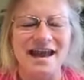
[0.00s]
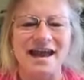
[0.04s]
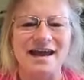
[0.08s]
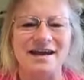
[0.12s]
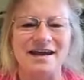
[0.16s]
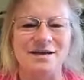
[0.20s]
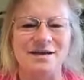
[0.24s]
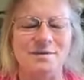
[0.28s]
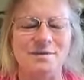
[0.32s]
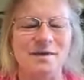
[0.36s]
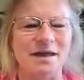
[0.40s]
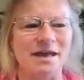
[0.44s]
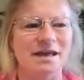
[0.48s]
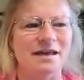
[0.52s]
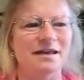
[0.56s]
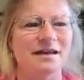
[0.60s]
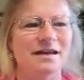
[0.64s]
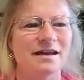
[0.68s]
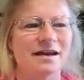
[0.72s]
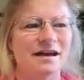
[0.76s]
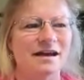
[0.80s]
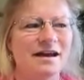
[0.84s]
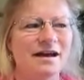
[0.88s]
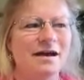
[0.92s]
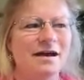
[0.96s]
And I'm like,
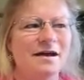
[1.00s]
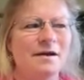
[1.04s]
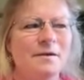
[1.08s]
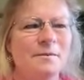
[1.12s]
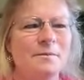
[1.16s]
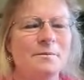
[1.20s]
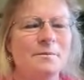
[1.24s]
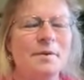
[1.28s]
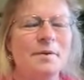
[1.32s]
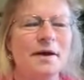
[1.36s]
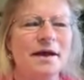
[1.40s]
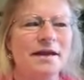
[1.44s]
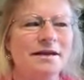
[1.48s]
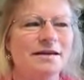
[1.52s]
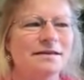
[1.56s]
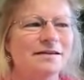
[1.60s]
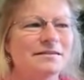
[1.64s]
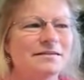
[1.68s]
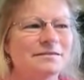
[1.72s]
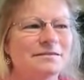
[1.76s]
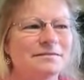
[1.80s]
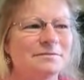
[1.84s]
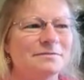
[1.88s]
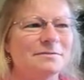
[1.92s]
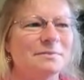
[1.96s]
but,
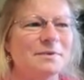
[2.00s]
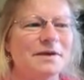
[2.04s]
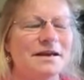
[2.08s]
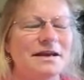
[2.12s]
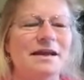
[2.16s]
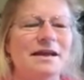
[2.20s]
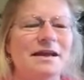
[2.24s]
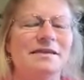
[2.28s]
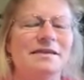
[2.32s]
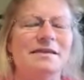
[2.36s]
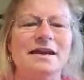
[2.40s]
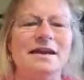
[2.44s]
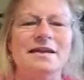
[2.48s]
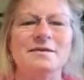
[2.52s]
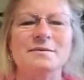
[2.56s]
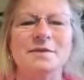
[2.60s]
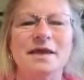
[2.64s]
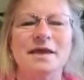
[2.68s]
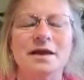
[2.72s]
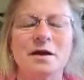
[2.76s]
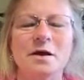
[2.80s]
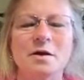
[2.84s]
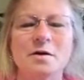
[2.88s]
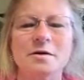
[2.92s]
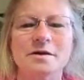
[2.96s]
but, and then I'm
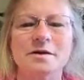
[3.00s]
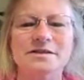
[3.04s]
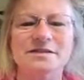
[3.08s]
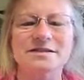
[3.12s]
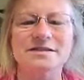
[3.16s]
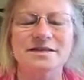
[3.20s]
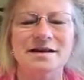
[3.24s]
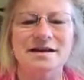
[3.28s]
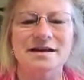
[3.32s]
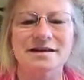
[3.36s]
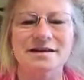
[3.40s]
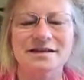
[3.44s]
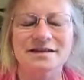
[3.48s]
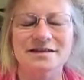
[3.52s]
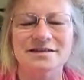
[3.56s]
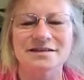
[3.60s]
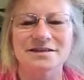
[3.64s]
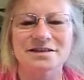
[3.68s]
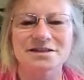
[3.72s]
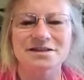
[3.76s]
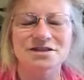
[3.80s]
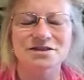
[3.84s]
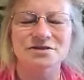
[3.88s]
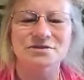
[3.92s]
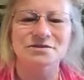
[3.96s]
like, oh, it's the
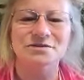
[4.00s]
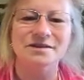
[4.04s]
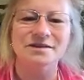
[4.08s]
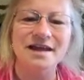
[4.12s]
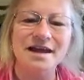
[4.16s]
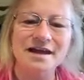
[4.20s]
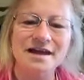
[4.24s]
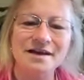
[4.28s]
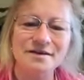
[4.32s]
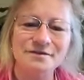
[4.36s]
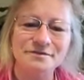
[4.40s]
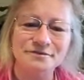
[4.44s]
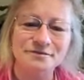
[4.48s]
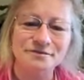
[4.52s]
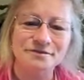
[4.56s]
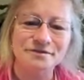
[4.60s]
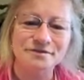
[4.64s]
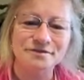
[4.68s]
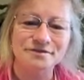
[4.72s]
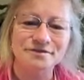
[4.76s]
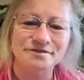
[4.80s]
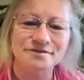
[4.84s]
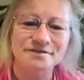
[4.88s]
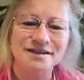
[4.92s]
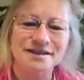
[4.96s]
unconditional love.
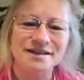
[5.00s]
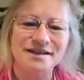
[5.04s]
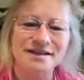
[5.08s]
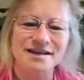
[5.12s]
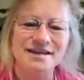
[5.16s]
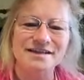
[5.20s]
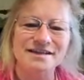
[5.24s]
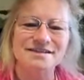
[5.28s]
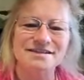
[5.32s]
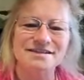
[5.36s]
Mm.